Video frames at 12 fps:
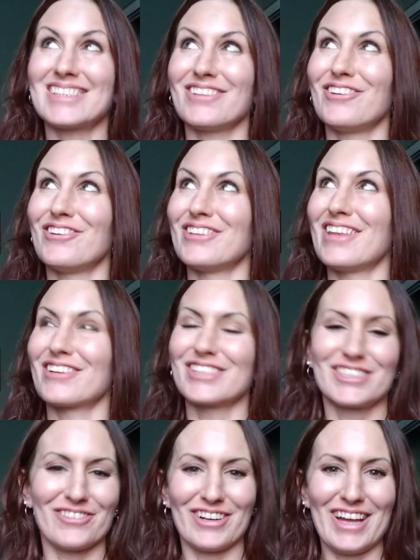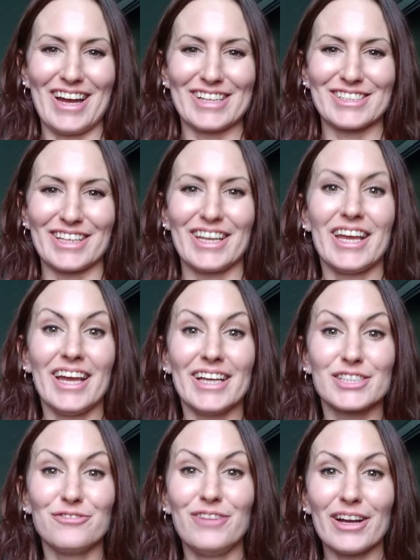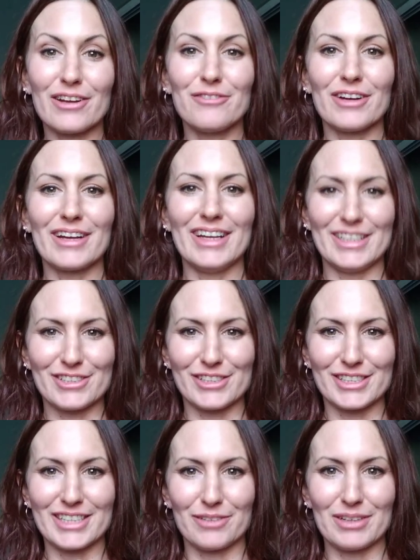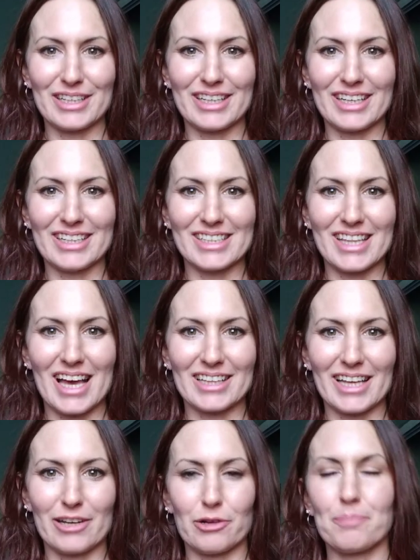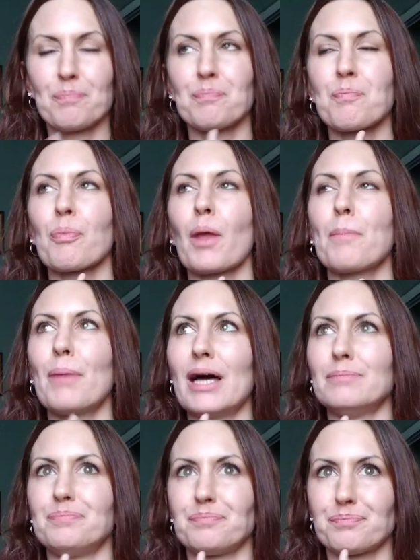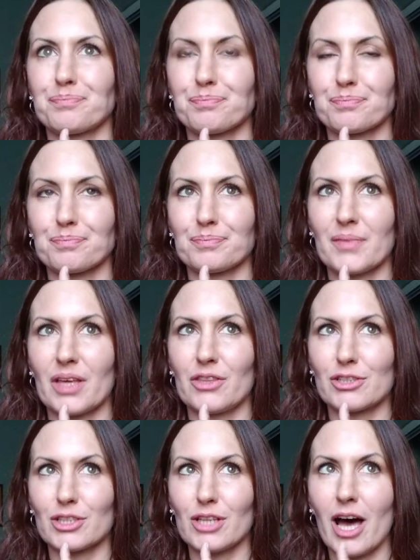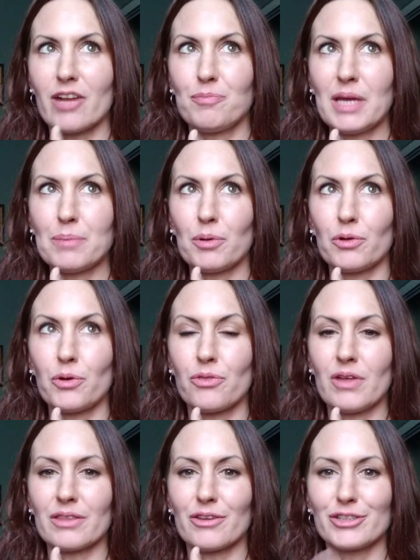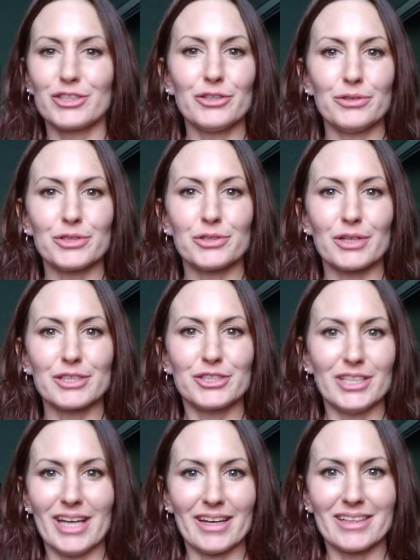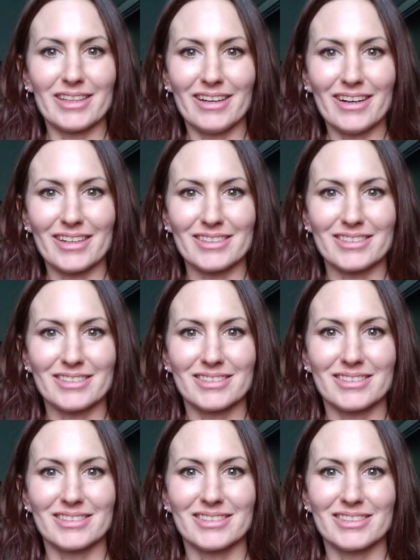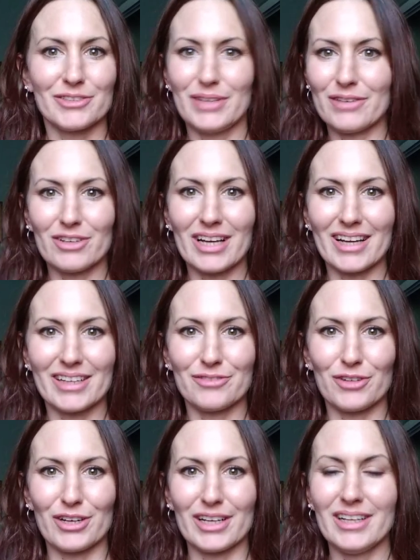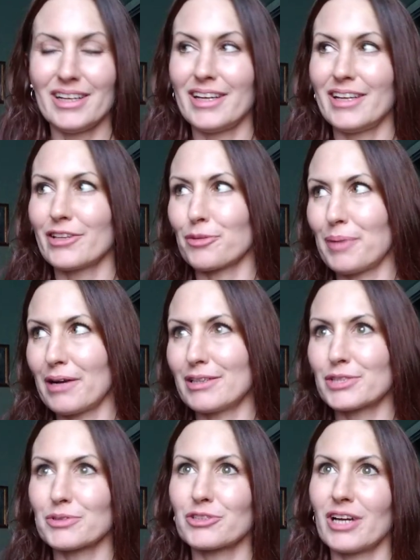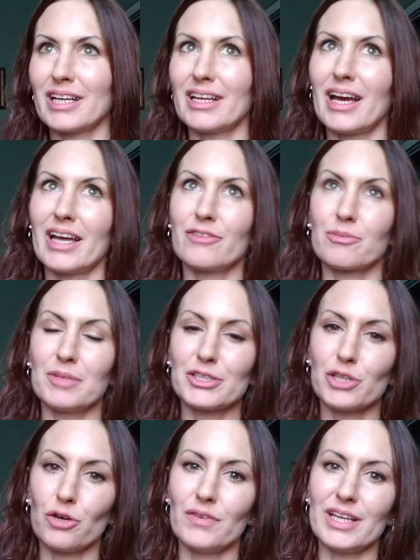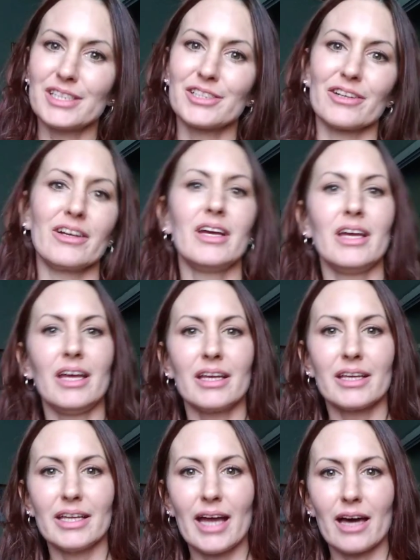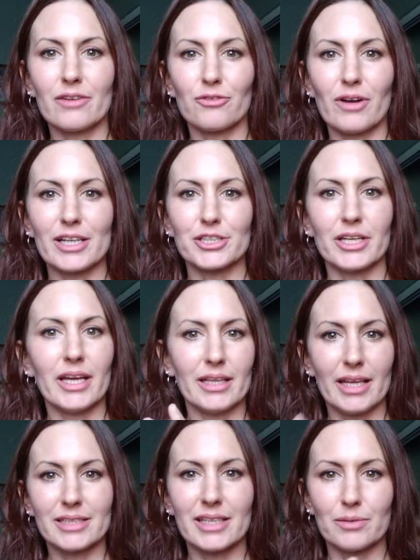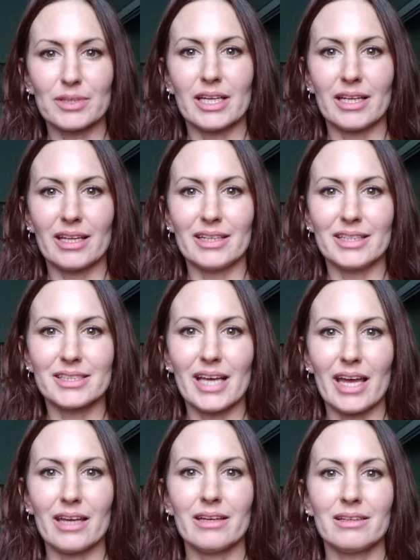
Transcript: whole other story, actually. It's very, very interesting. We could get into that later. But there's a lot of people who think they're Jews who are genetically aren't, who never got converted. Their parents were trying to hide from the Soviets or get out of Russia, and they said what they needed to say.